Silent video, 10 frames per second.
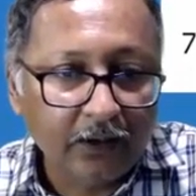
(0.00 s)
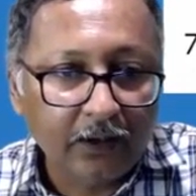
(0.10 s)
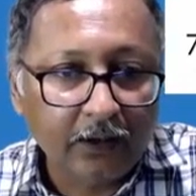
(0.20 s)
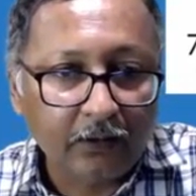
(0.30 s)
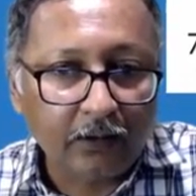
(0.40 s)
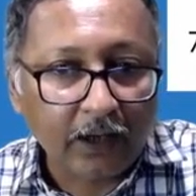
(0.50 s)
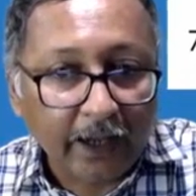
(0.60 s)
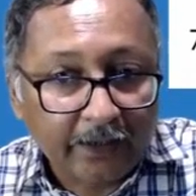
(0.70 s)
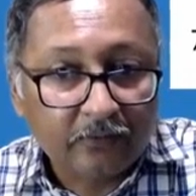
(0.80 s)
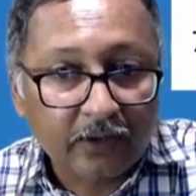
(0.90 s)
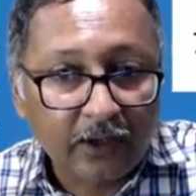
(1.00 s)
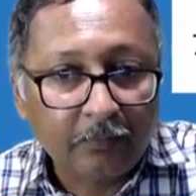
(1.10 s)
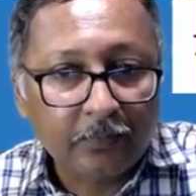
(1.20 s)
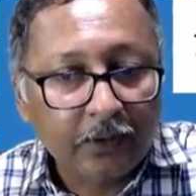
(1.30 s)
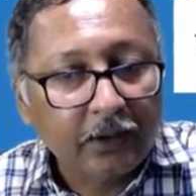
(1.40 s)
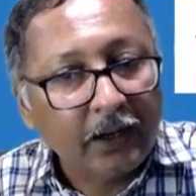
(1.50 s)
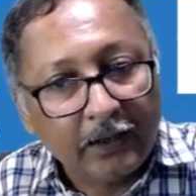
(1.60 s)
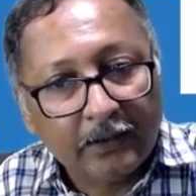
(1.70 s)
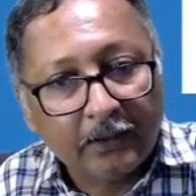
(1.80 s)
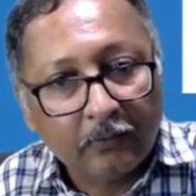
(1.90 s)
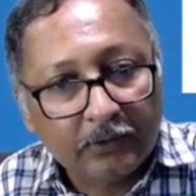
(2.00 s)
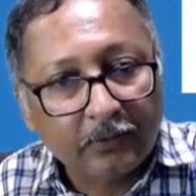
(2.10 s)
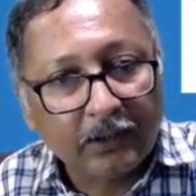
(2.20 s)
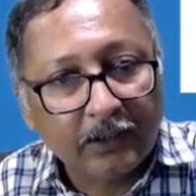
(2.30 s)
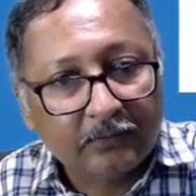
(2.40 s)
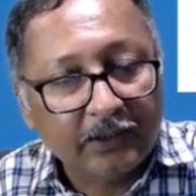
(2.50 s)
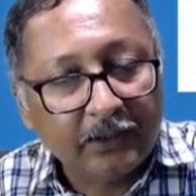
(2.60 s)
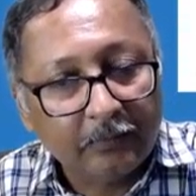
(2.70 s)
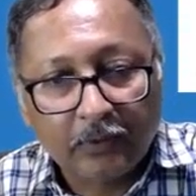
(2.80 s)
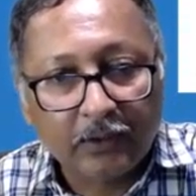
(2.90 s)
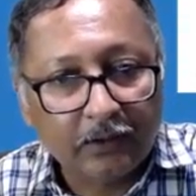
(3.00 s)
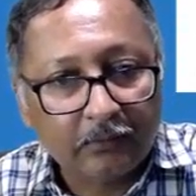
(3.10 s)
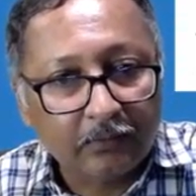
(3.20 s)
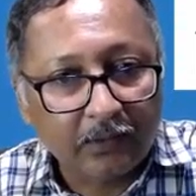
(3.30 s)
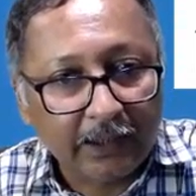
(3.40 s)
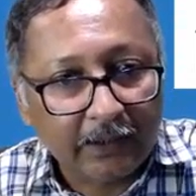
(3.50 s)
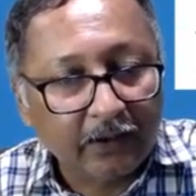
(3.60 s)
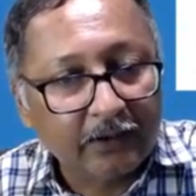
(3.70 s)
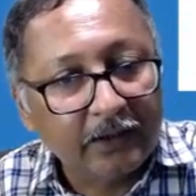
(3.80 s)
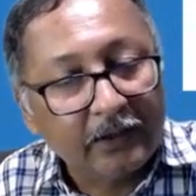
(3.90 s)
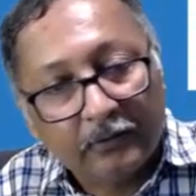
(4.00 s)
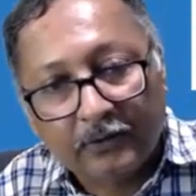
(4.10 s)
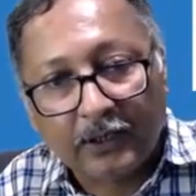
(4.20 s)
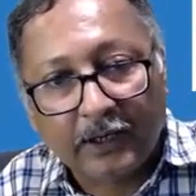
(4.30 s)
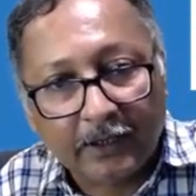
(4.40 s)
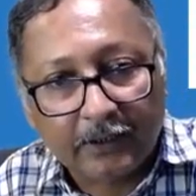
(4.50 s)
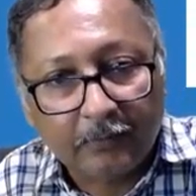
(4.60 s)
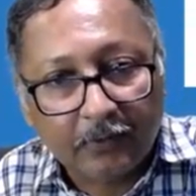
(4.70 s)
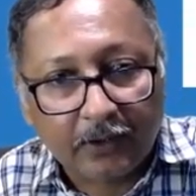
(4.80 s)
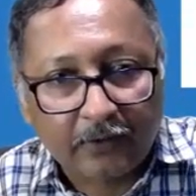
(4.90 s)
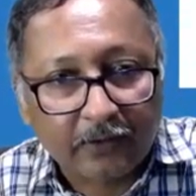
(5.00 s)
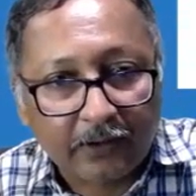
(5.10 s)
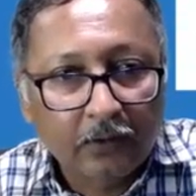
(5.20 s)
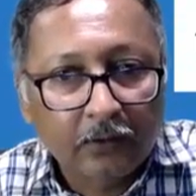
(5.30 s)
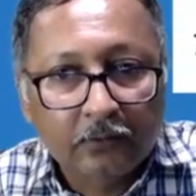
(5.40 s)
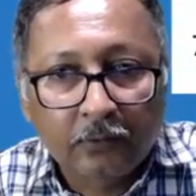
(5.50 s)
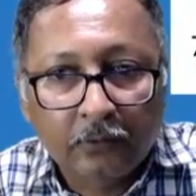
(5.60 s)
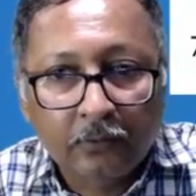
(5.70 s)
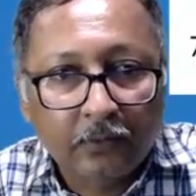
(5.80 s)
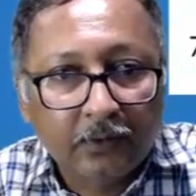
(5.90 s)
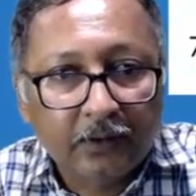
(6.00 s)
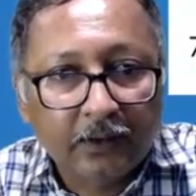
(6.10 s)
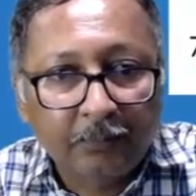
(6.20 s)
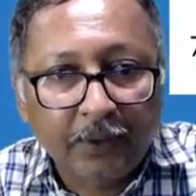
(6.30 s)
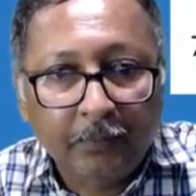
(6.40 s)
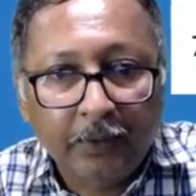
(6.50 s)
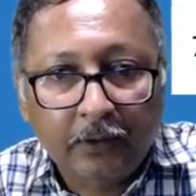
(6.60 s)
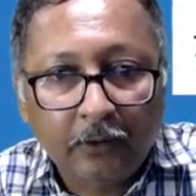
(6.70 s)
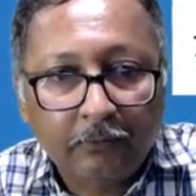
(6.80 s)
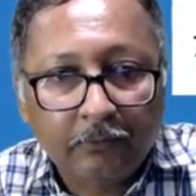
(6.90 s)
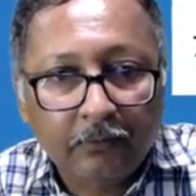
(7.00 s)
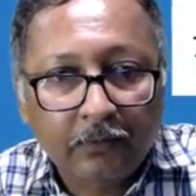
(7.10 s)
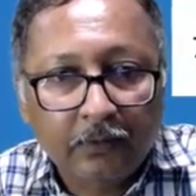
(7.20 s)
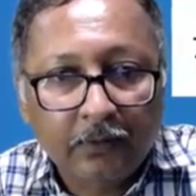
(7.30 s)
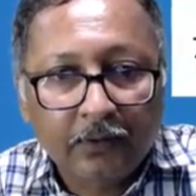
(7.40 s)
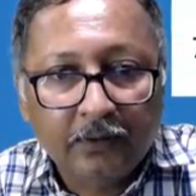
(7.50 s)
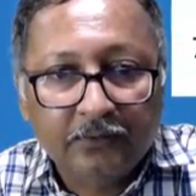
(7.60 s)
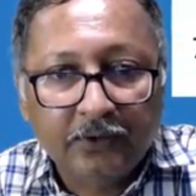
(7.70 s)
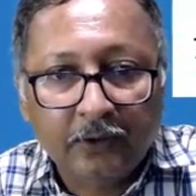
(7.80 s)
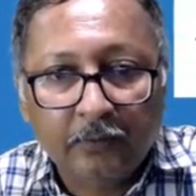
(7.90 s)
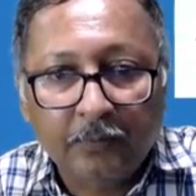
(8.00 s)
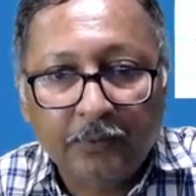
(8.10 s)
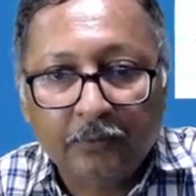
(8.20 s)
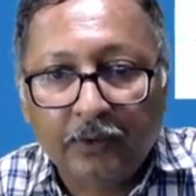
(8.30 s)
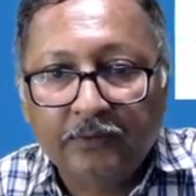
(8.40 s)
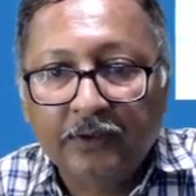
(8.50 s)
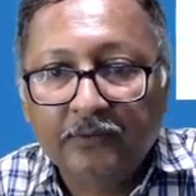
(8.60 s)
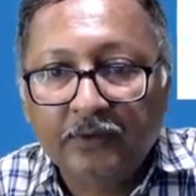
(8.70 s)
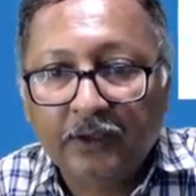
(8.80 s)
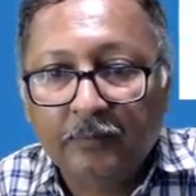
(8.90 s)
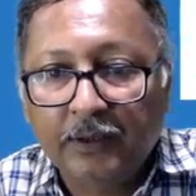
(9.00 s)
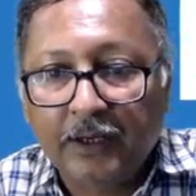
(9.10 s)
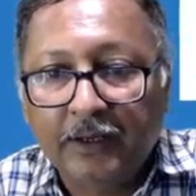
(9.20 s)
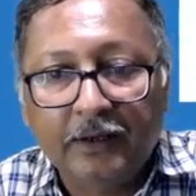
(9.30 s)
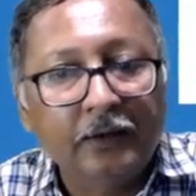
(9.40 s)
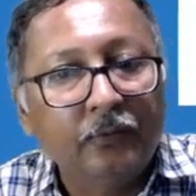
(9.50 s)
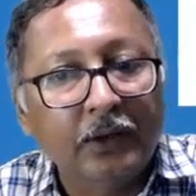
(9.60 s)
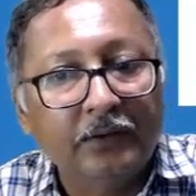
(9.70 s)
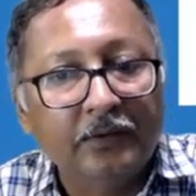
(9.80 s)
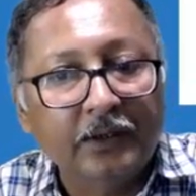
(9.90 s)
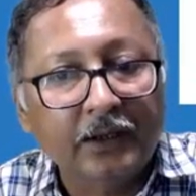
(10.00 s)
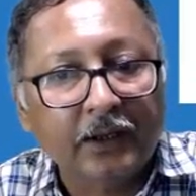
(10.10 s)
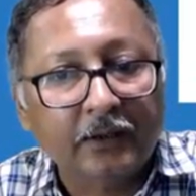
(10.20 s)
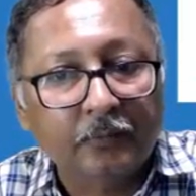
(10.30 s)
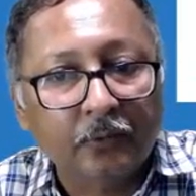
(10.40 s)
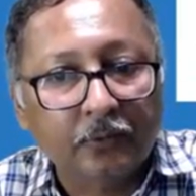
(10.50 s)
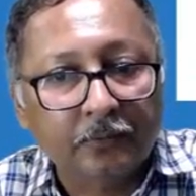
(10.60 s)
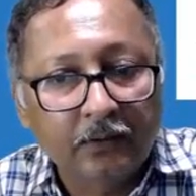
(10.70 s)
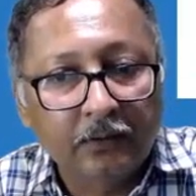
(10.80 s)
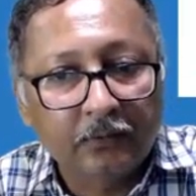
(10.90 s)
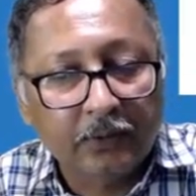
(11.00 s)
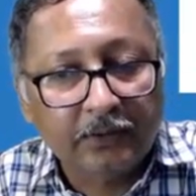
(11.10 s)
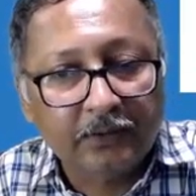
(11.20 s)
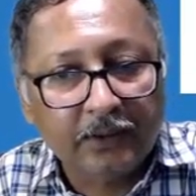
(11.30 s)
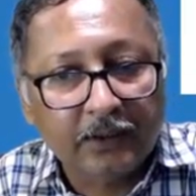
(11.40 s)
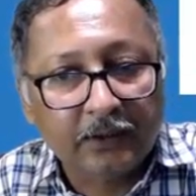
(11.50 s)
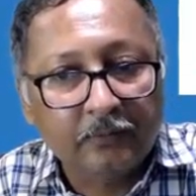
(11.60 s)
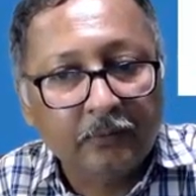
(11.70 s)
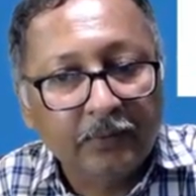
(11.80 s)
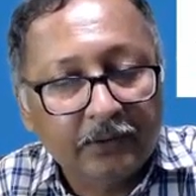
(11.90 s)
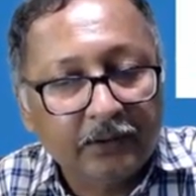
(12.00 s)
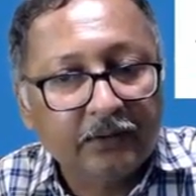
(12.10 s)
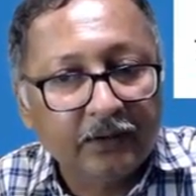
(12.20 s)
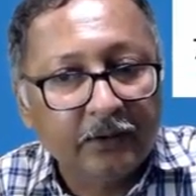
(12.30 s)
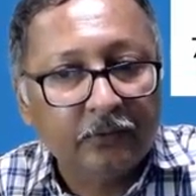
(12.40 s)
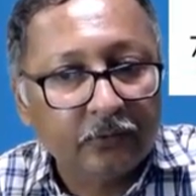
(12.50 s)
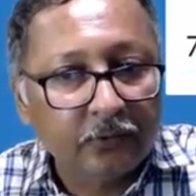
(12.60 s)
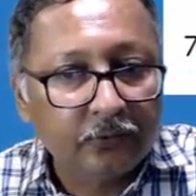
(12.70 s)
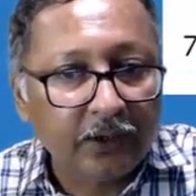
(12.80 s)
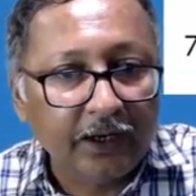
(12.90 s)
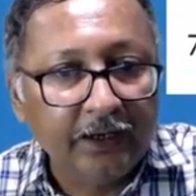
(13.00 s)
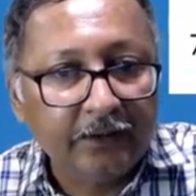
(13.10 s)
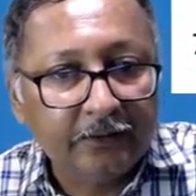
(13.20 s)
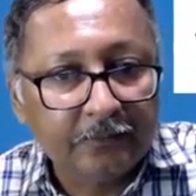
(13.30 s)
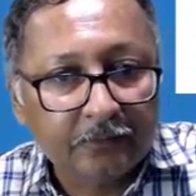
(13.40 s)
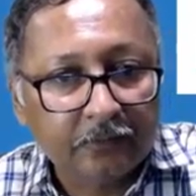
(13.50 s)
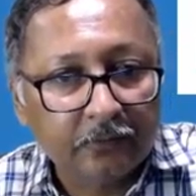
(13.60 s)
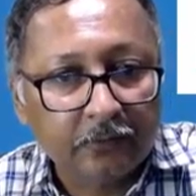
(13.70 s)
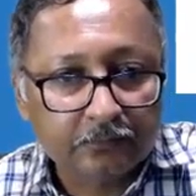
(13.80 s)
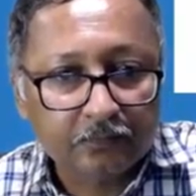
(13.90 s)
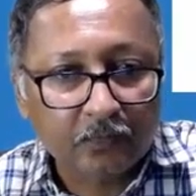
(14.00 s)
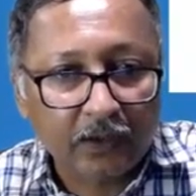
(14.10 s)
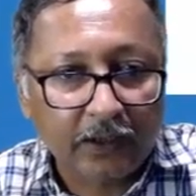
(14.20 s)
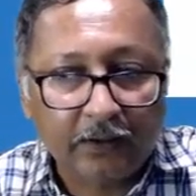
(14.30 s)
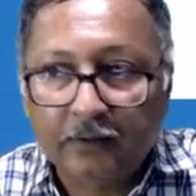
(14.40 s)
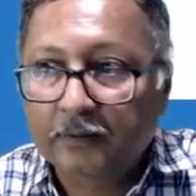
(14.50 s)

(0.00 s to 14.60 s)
lines, skip, and then whichever less item you can enter there, whichever add item you can enter there. So a payment of check of rupees 160 has been entered twice in the cash book. Twice in the cash book means it is reduced, so we should add it. So add